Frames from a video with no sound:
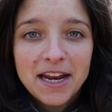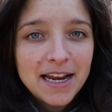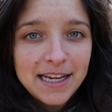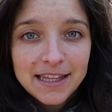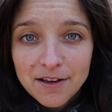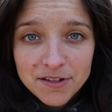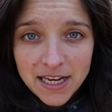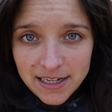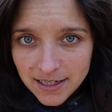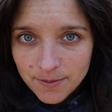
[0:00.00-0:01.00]
and I love
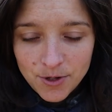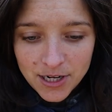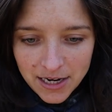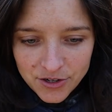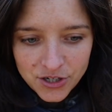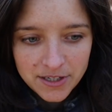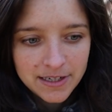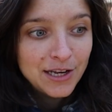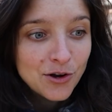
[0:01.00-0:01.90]
science communication.